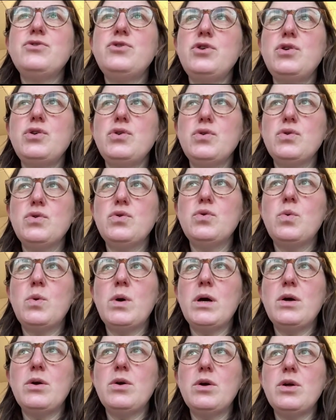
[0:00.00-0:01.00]

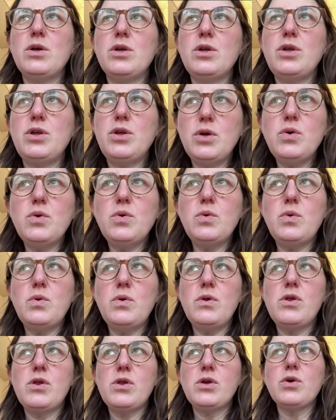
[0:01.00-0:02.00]
to
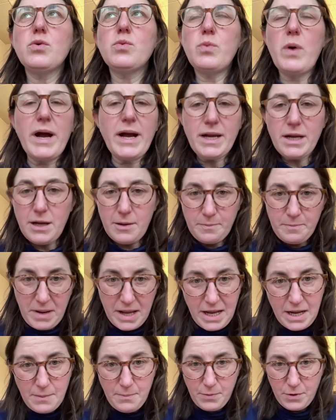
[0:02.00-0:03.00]
use to write a
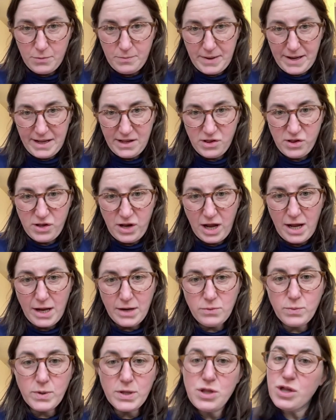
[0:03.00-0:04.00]
paper based
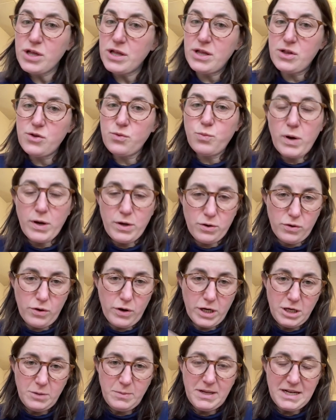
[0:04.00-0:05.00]
on, which is what you're
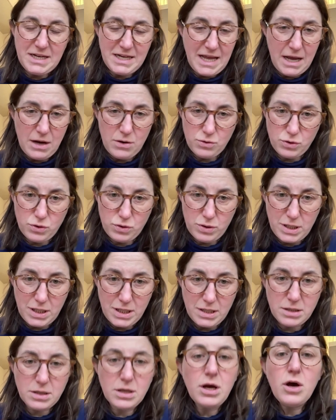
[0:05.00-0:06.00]
going to be
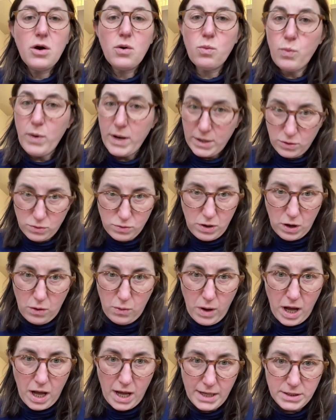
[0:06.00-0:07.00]
encountering when you go
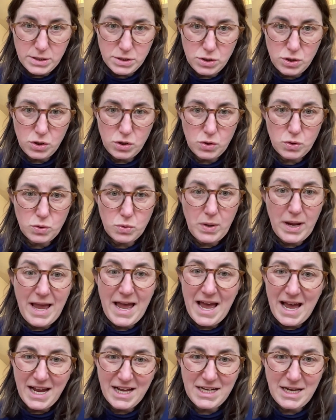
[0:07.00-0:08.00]
on to
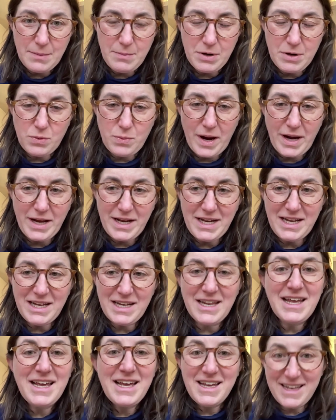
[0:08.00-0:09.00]
academic
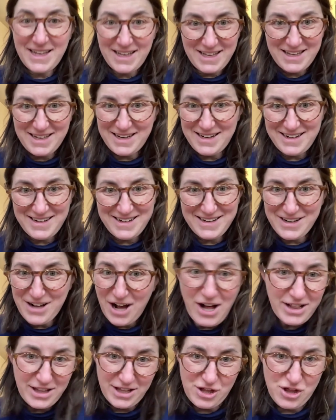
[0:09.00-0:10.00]
writing in
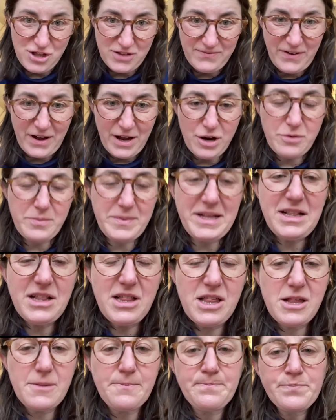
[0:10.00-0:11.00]
college
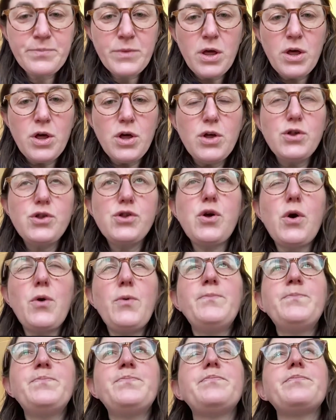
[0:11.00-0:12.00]
environments.
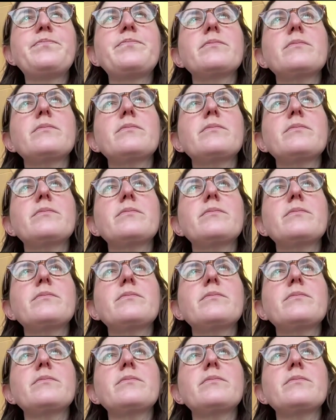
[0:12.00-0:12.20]
So,